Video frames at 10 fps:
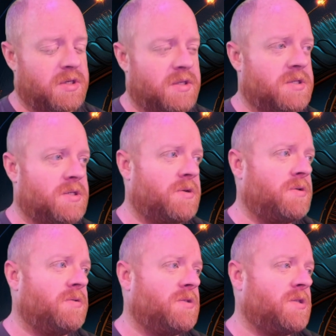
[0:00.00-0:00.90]
Like, this is
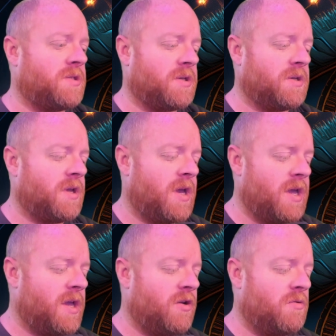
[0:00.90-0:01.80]
just it
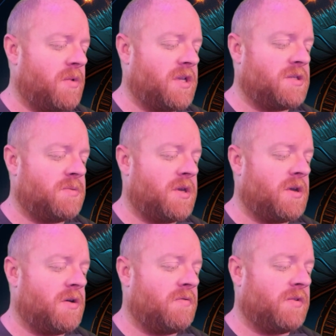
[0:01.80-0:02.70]
reminds
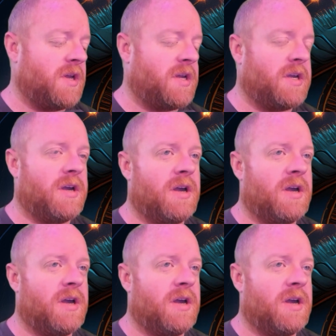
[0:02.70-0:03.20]
me of like